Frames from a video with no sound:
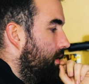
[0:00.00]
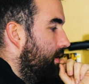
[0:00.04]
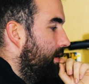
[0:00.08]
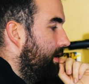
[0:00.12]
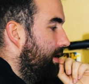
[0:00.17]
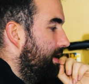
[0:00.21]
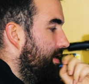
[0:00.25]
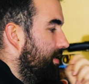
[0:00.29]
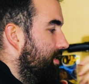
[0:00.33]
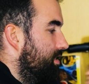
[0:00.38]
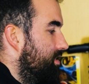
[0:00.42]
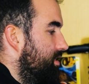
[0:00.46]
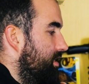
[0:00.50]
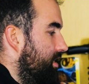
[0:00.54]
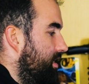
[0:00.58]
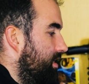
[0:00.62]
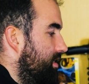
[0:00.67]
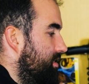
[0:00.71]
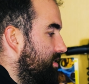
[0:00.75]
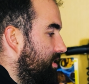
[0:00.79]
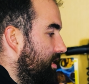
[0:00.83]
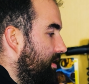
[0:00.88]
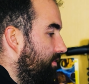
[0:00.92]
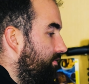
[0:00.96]
edit it
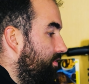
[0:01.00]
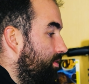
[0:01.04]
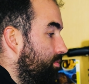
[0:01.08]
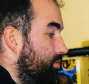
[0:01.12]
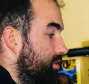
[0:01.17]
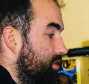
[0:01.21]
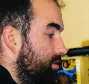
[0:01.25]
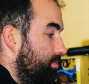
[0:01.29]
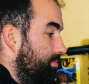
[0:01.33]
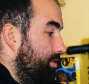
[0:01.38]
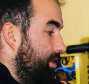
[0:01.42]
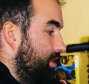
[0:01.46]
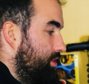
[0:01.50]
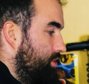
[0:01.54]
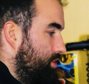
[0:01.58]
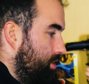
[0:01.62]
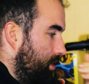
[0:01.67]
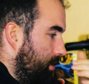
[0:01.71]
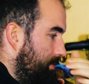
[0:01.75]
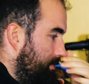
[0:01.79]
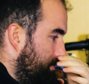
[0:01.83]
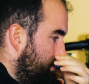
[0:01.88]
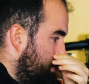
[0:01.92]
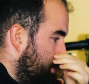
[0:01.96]
as if it was a
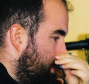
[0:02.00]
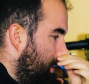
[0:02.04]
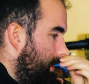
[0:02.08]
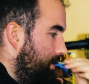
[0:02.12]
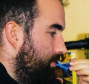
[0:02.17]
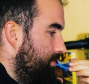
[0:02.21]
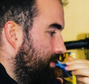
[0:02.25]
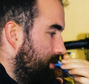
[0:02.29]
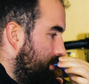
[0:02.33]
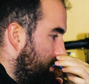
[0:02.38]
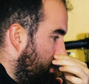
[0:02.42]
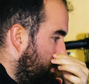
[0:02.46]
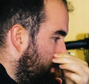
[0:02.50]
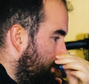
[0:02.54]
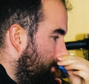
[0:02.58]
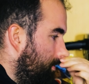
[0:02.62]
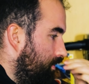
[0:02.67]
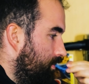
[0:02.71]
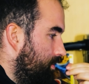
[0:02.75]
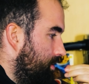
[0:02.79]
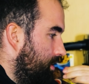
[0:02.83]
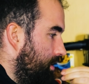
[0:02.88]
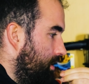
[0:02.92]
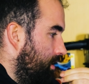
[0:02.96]
picture. So I always start with
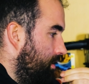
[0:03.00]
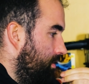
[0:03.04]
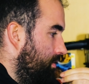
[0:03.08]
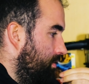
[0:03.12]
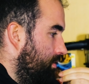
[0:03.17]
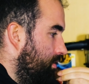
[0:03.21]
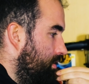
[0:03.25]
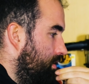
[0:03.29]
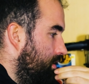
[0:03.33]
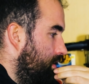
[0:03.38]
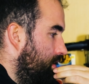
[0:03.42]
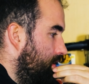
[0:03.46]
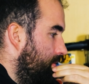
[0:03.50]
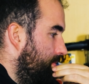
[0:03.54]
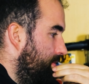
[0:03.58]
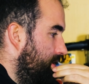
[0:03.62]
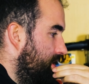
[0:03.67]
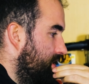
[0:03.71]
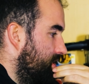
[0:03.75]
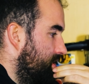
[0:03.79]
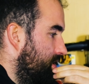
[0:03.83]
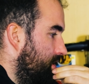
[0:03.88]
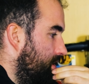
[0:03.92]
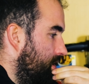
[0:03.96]
auto.
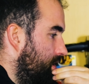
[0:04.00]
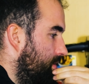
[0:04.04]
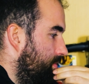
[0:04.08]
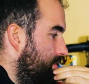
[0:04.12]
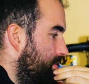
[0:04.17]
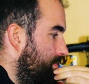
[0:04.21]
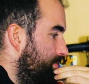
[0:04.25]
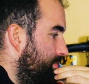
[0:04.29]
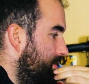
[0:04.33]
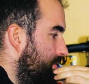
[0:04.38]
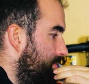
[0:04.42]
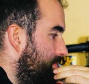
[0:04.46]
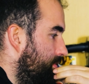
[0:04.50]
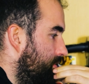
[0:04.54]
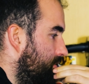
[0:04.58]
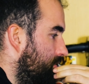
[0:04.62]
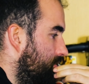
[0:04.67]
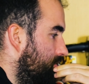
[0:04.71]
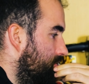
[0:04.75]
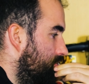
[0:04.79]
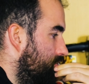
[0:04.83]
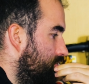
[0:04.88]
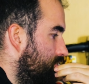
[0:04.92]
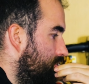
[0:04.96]
Personally, I pump a bit
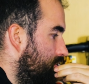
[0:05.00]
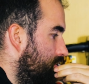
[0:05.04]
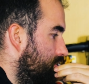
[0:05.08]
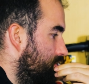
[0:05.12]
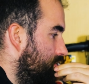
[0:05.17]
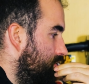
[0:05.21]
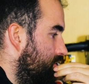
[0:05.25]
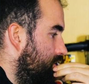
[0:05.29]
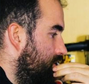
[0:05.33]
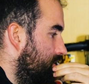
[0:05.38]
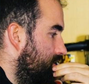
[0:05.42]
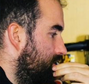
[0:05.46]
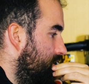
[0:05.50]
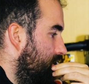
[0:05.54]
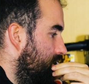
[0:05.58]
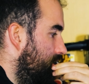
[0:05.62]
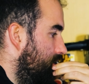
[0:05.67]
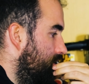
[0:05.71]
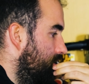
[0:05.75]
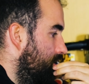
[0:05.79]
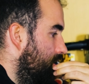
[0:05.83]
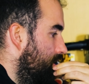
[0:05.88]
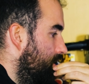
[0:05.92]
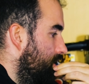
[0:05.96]
of contrast
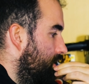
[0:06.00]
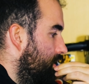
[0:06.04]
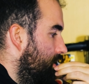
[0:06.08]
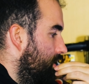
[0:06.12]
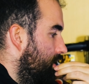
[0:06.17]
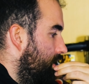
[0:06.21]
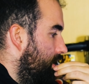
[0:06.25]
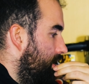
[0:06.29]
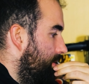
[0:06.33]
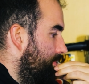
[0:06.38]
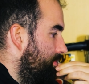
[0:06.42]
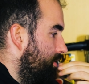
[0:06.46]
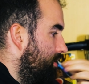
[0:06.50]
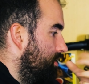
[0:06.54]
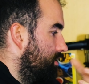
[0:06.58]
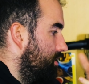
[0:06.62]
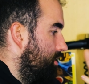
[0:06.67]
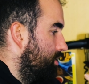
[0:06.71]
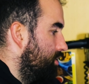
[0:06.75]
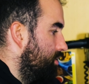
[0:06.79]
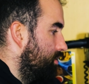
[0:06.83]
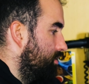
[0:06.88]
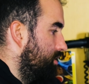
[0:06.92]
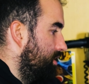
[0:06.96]
in. Because
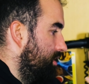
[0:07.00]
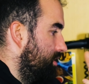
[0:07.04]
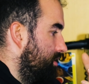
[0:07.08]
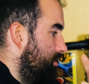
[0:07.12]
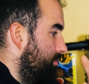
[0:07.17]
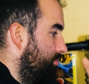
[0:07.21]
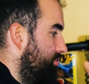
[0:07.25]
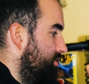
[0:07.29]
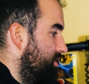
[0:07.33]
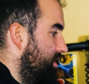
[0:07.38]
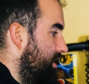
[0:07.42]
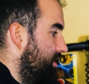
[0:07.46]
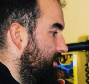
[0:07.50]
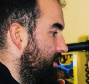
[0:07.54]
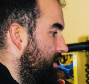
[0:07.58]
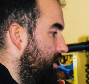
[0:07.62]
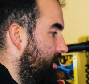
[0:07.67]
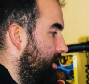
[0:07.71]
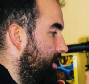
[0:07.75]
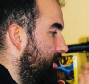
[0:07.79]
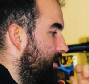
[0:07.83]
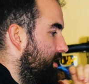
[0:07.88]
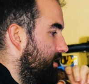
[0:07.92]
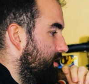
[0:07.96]
I shot it to protect the
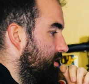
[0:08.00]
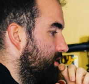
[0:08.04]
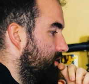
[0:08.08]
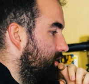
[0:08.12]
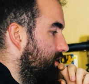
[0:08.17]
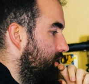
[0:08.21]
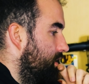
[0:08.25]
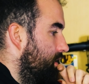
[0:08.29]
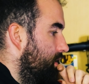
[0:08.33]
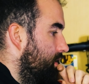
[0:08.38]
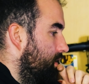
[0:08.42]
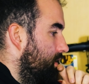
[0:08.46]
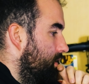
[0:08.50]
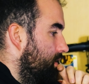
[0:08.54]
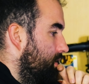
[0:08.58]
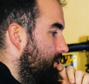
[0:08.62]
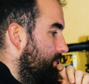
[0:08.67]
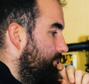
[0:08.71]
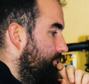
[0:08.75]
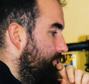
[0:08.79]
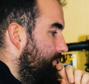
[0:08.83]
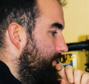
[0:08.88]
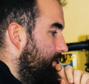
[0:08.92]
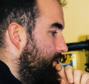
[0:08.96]
highlights,
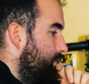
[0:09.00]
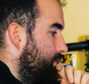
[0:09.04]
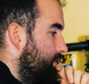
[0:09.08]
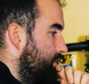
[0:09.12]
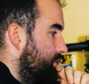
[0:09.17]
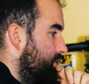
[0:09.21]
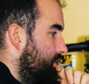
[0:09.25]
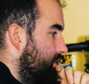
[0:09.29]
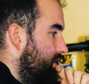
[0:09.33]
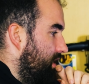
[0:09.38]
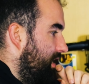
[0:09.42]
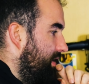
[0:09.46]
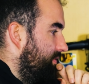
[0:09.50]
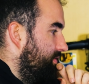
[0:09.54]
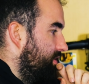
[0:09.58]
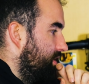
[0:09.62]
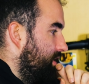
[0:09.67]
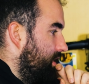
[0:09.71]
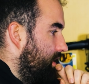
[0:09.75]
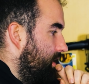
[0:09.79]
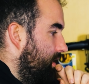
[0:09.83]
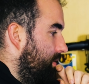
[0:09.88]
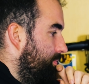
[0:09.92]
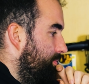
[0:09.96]
we shouldn't have
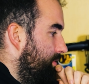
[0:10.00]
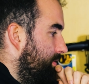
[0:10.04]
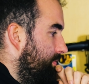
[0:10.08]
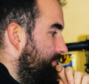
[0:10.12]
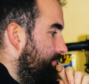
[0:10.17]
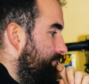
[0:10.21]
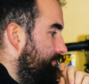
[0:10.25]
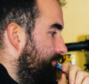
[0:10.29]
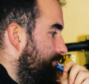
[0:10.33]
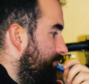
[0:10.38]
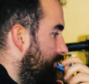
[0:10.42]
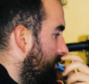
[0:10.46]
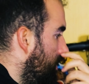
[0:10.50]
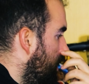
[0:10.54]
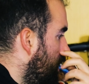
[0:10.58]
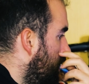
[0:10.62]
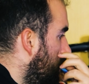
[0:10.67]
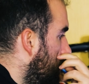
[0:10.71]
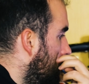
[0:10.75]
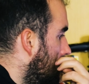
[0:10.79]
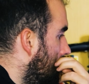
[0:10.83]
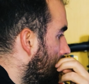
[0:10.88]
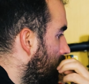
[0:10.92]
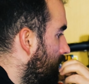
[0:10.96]
any clipping.
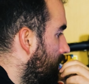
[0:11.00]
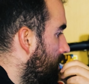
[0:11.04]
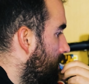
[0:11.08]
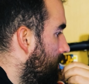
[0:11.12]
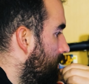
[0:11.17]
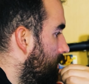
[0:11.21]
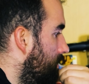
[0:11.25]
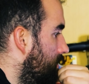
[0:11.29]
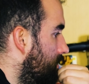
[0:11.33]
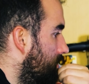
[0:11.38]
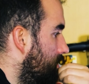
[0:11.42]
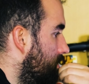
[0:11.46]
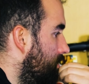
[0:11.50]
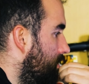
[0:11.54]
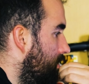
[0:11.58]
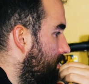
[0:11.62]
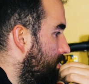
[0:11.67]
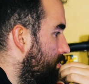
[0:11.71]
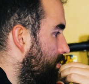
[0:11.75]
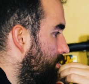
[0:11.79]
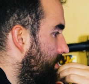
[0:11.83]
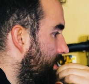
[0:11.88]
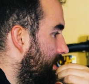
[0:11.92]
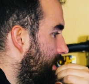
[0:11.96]
So
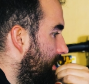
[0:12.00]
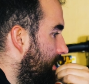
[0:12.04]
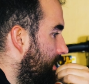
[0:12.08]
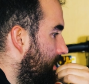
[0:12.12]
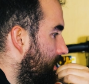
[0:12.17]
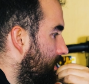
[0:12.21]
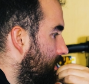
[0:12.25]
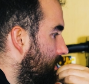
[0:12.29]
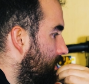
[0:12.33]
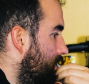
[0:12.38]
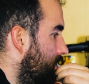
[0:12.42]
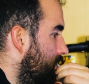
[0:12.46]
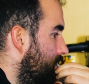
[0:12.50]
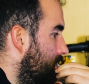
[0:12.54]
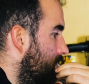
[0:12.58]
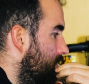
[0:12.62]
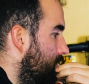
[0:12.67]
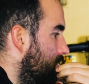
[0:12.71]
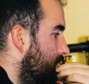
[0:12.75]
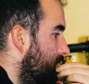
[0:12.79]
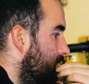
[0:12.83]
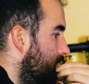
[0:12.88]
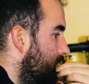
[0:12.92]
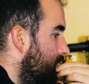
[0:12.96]
I'll bring
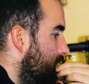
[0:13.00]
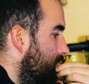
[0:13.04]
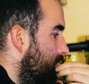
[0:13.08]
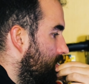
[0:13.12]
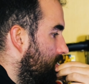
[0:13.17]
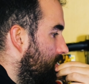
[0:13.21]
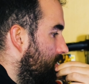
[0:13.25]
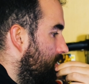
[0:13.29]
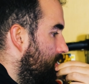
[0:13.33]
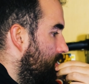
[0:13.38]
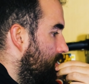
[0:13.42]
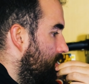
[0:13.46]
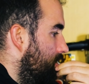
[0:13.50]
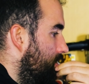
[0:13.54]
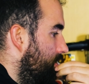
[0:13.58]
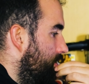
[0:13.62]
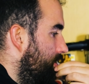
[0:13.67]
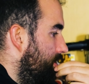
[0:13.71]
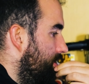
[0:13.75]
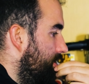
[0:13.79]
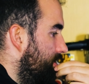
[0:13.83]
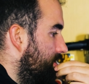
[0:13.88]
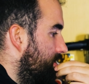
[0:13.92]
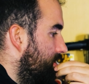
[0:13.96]

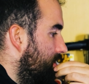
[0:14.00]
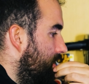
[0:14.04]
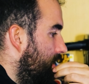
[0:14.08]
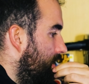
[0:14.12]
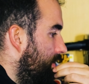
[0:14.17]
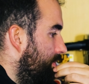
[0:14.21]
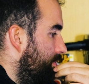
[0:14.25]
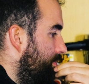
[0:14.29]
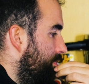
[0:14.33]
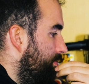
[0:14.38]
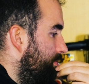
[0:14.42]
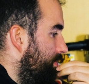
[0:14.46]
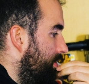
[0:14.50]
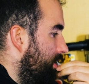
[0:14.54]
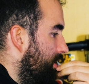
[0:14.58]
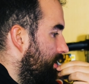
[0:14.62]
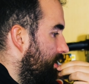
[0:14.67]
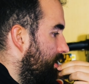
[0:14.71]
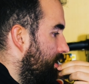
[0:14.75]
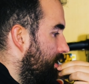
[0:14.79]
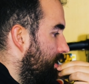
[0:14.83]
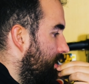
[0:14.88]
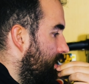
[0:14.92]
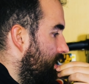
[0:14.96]
this up
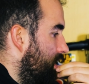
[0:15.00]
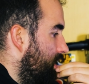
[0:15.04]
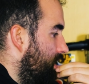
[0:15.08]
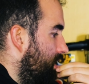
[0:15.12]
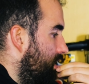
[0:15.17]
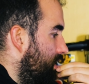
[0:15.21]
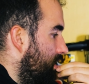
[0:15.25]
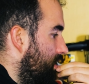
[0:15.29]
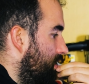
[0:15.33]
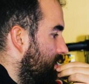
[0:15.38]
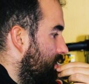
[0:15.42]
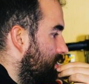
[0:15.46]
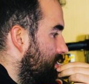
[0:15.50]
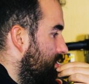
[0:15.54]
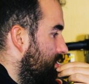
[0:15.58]
by